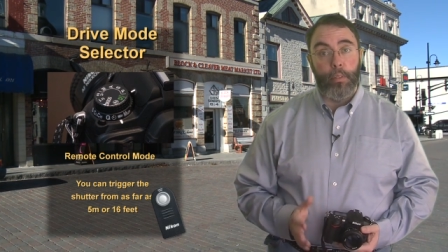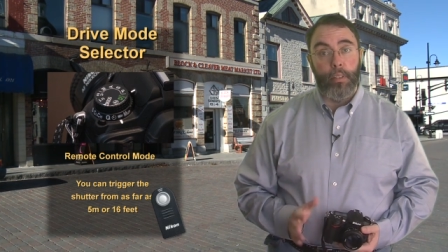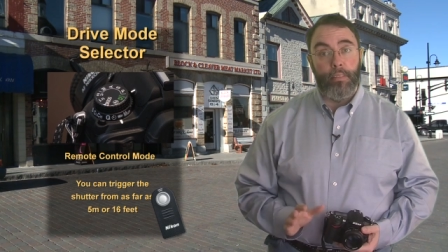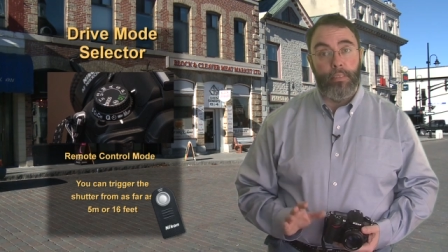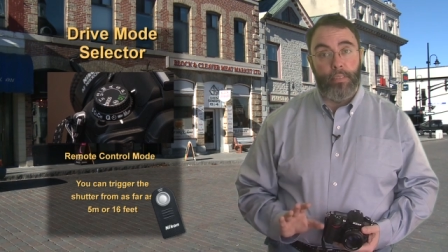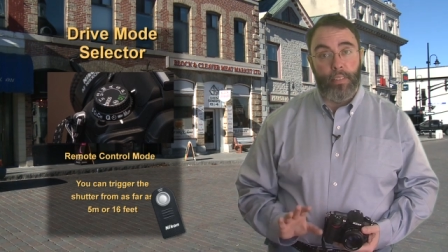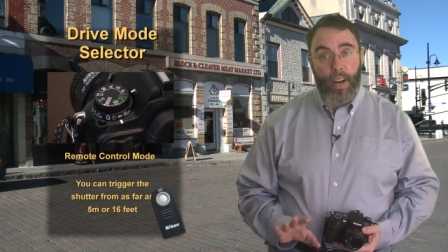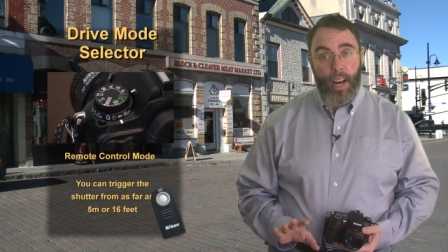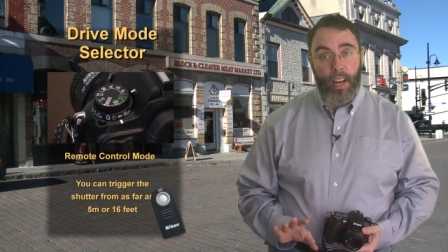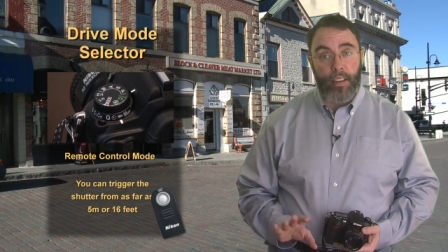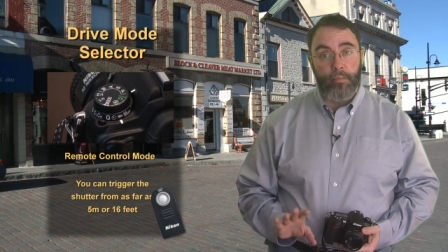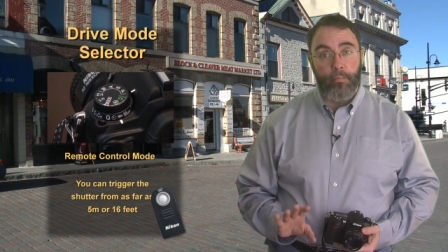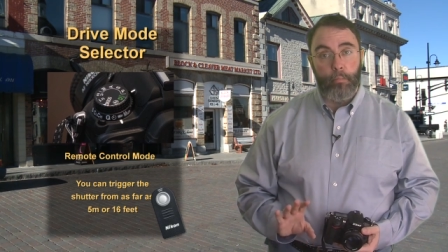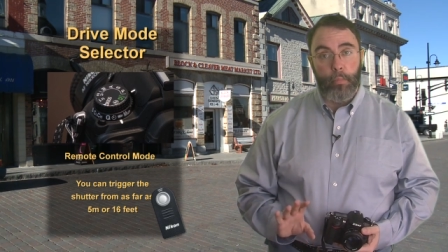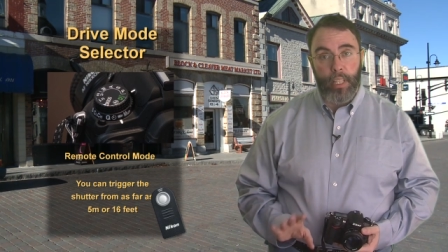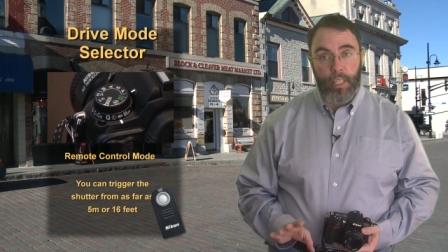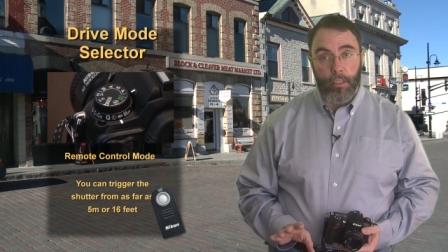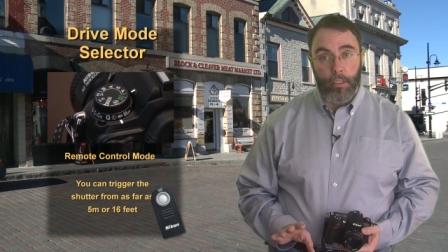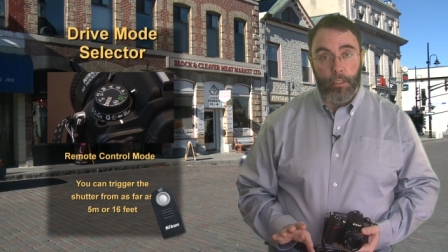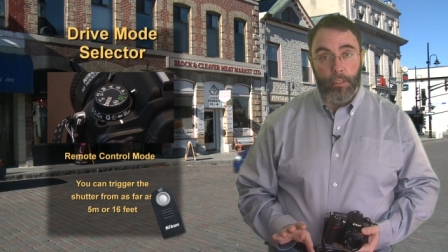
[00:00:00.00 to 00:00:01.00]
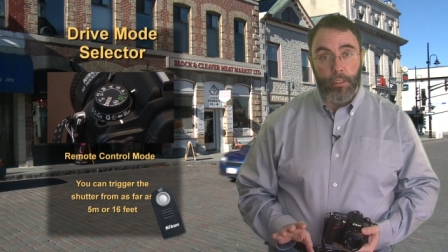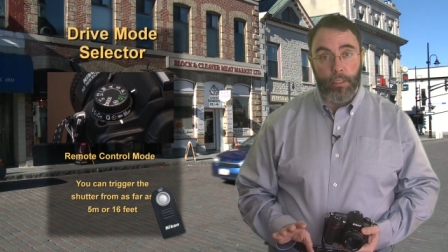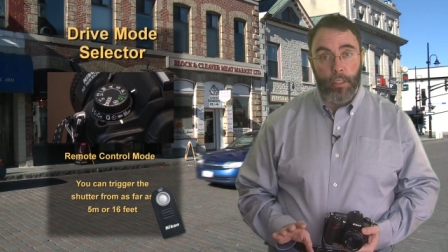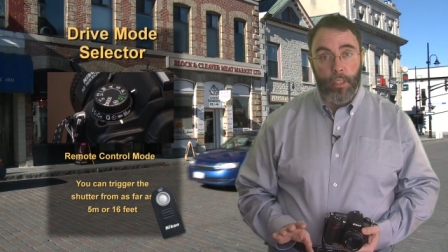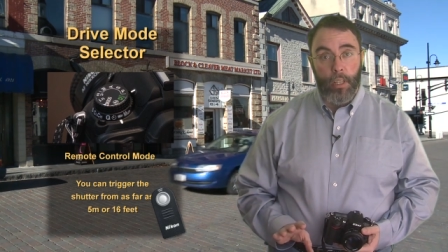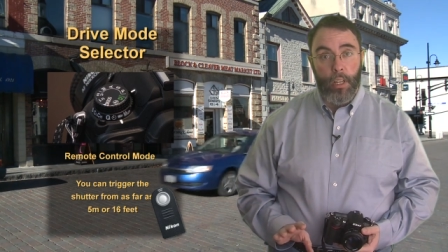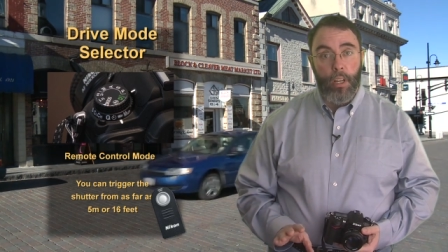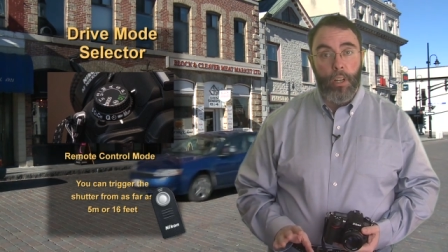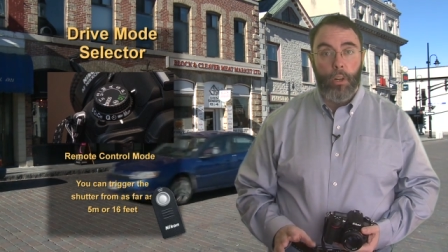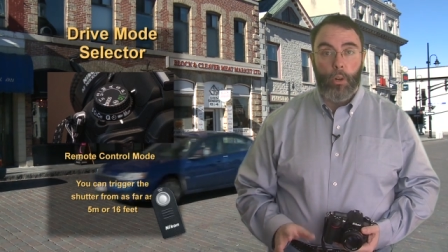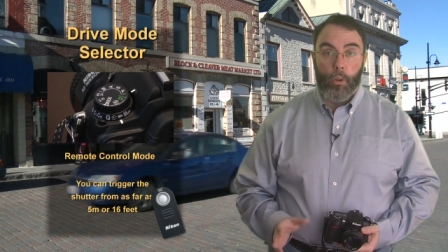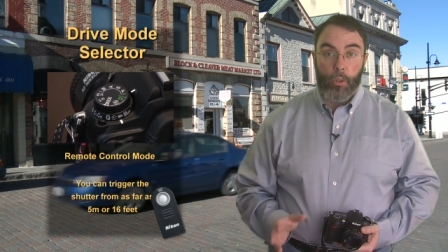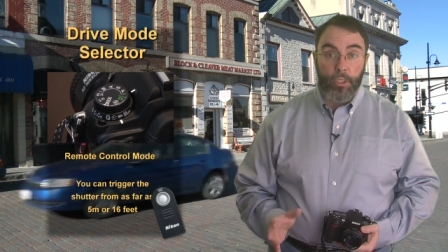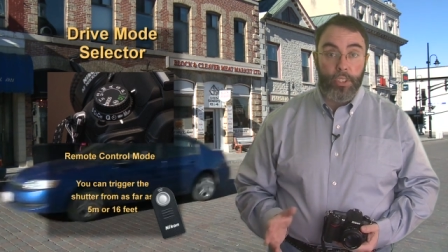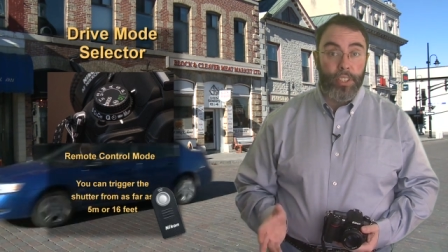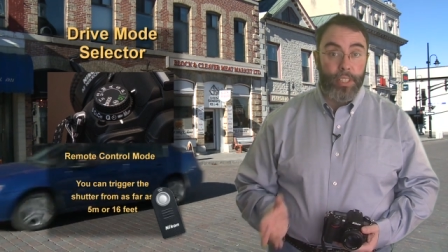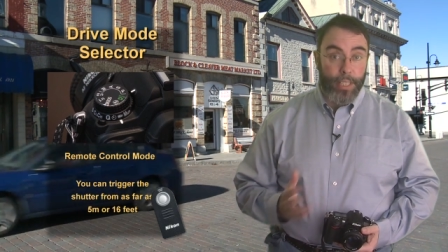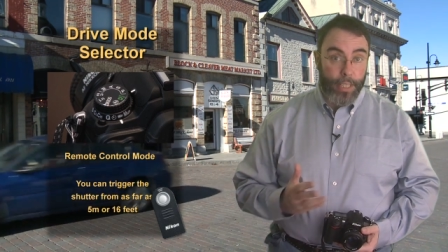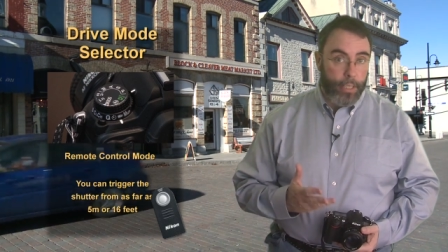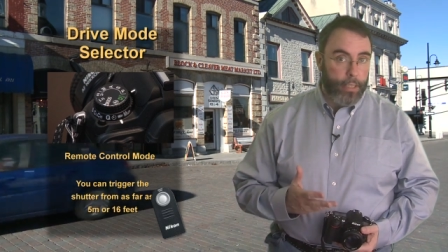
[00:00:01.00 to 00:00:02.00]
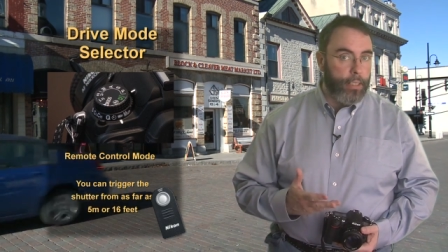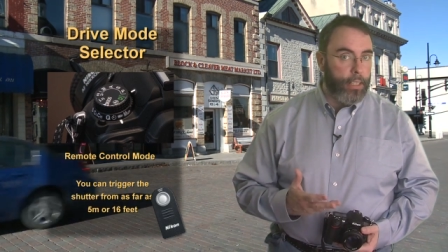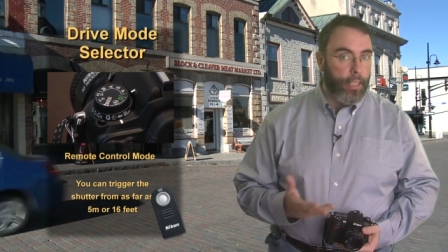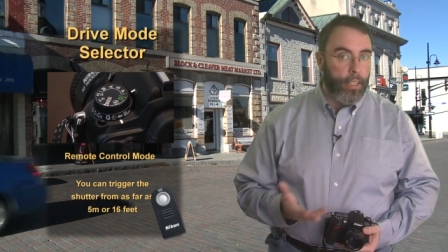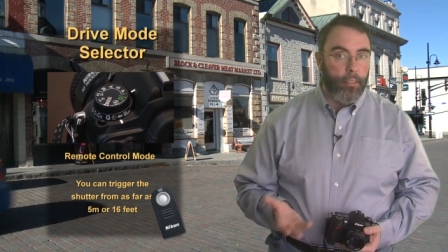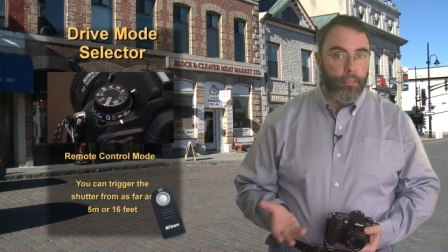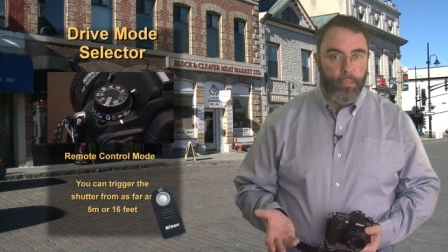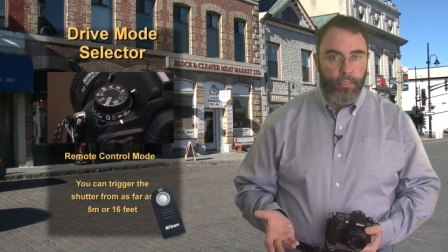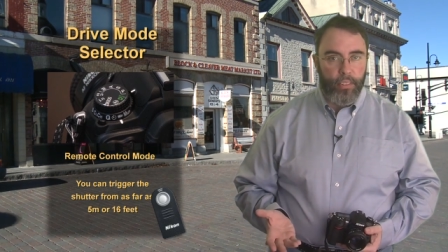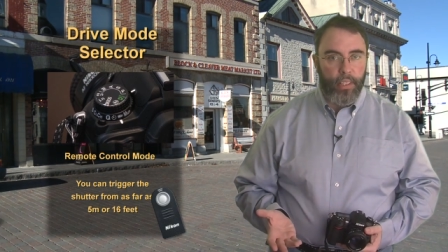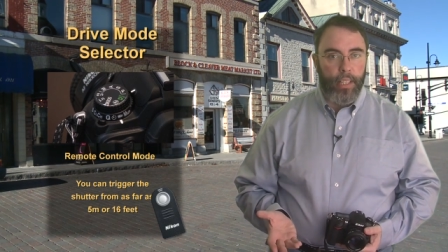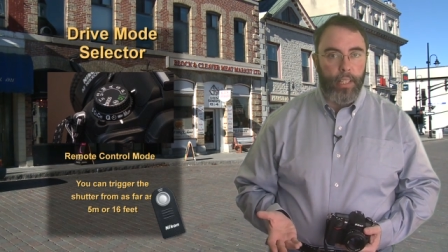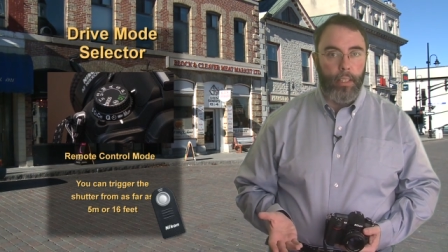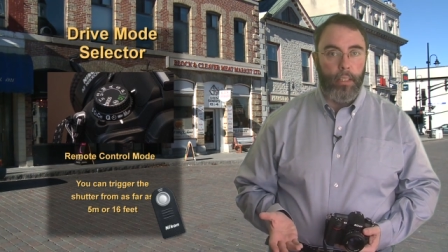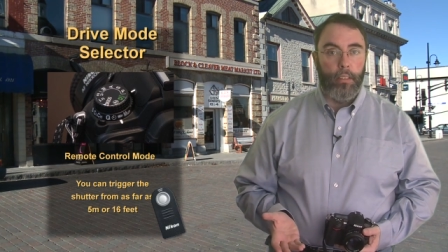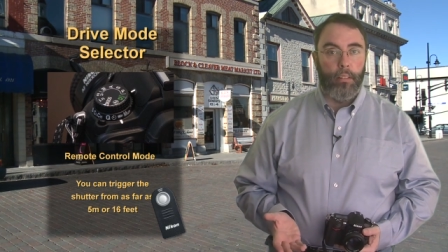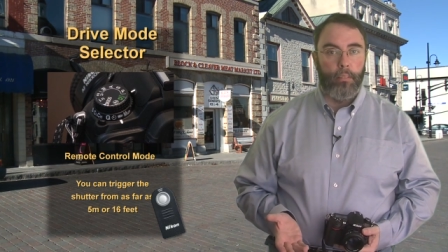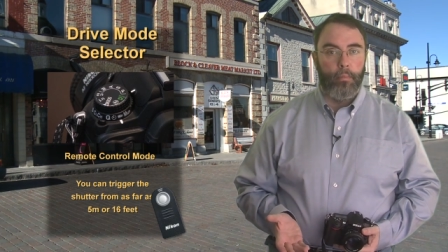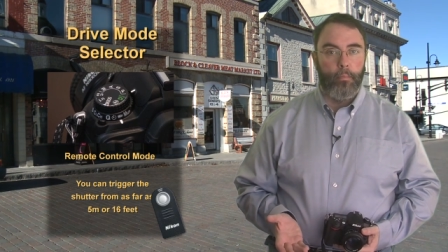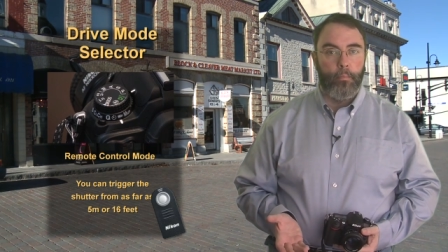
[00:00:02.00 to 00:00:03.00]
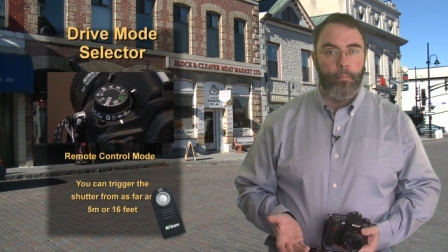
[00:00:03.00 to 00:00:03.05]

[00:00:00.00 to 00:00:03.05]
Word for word: to 5 meters or 16 feet.